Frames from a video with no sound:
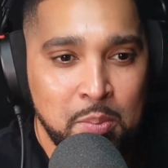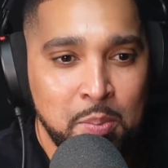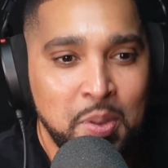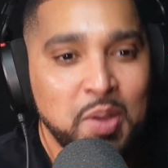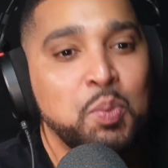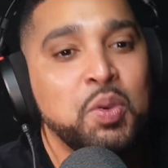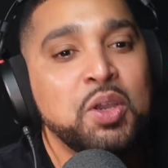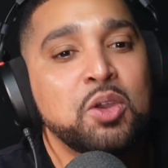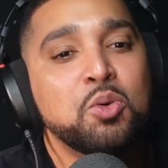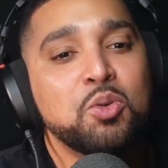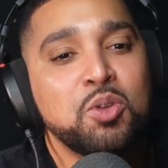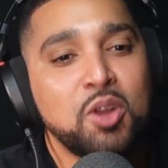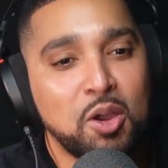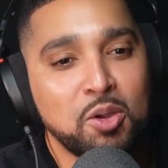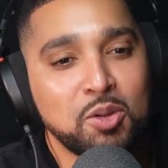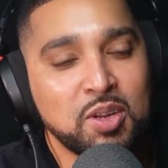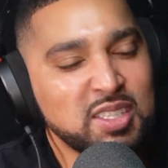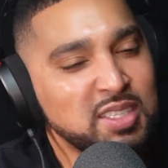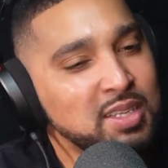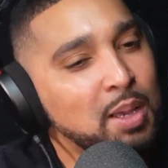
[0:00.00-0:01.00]
But mm. we all
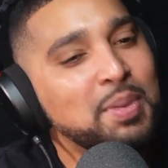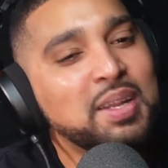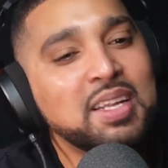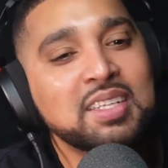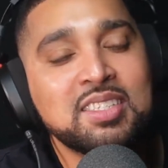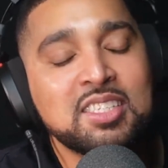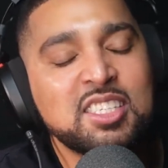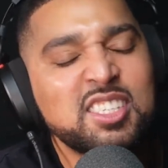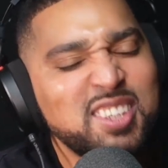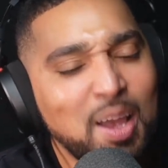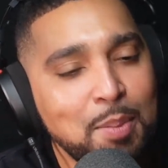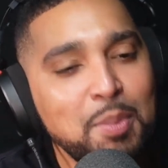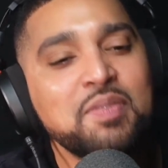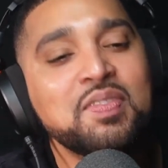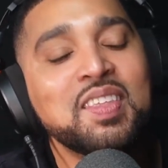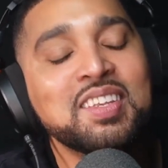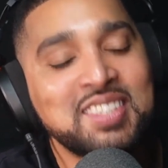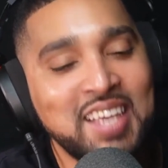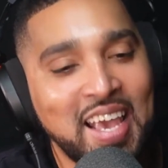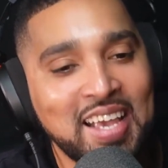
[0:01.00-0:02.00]
know that some of the some of
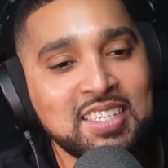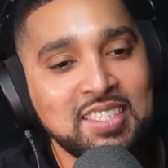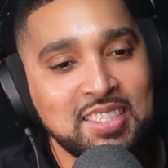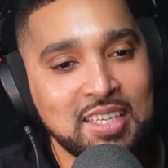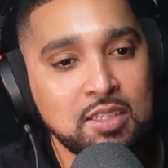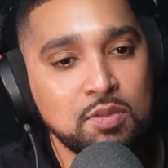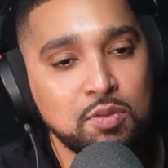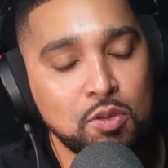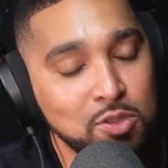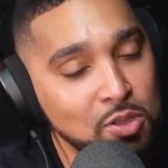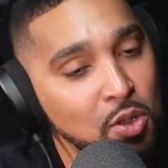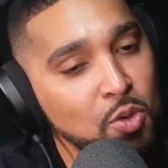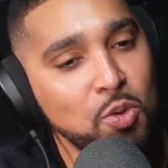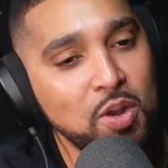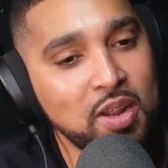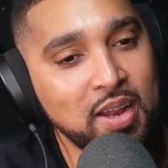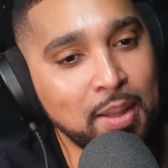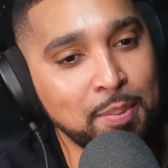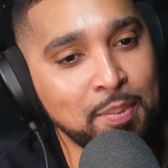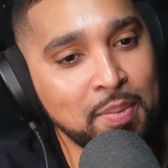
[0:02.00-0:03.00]
the tastiest foods, not
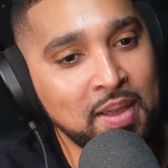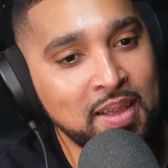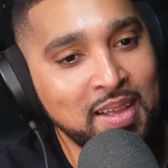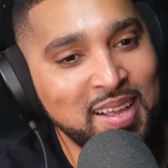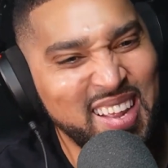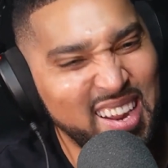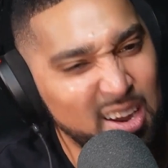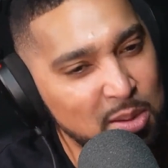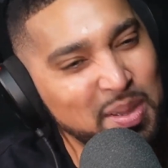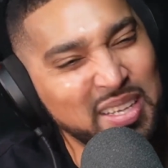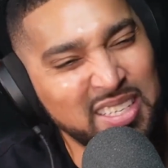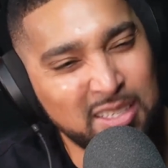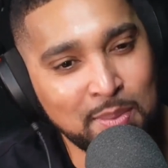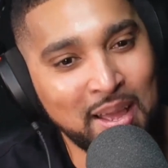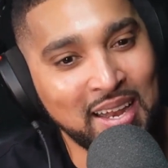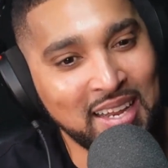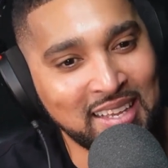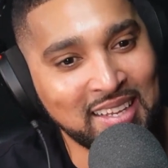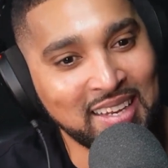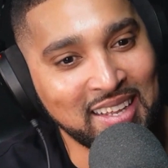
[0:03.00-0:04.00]
all of them, are a bit
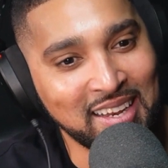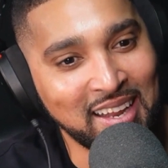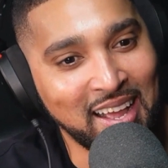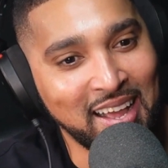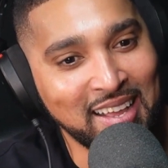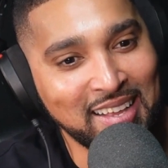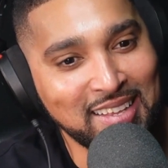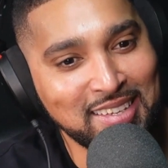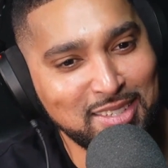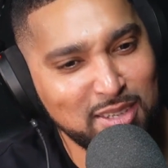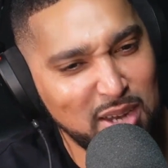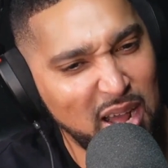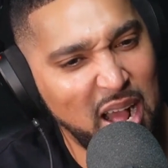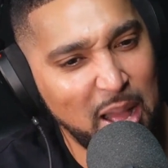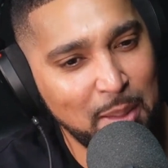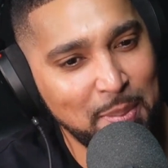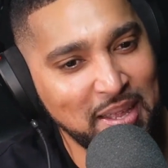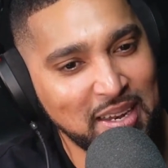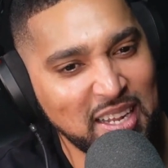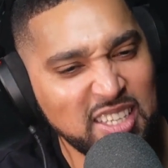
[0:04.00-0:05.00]
smelly, in it. Like, yeah, do you know yeah,
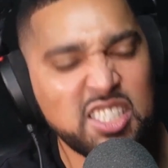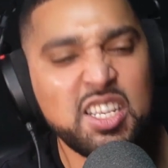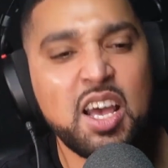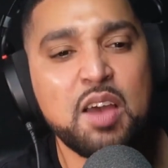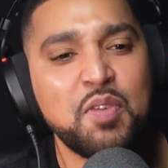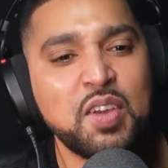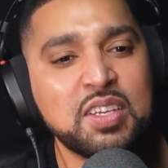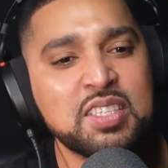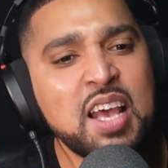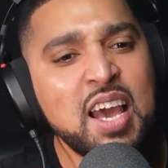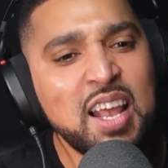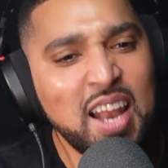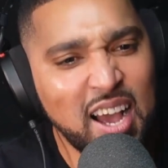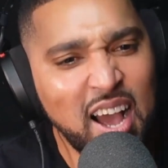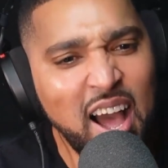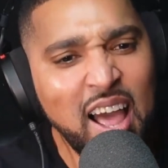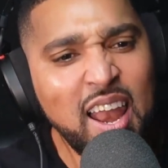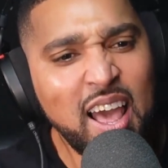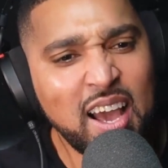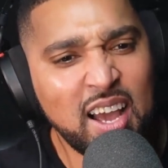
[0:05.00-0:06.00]
what I mean? There's yeah. certain things
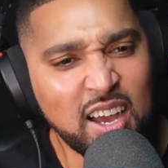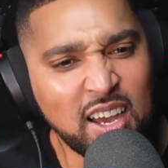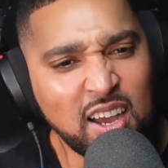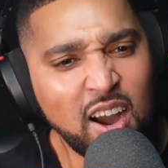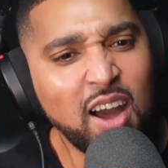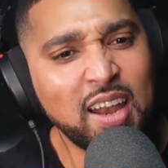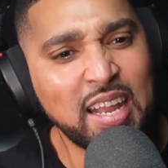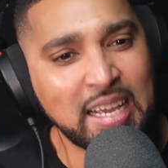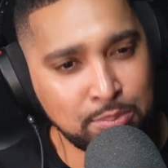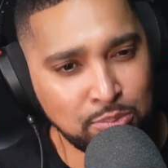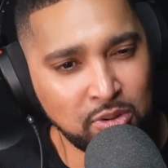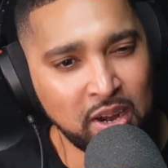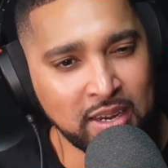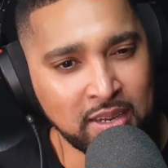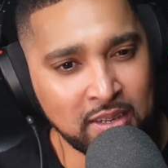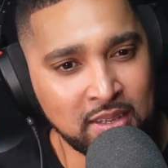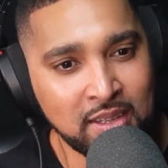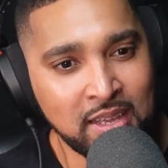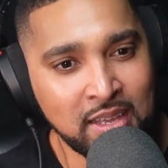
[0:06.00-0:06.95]
like I like a garlic bread.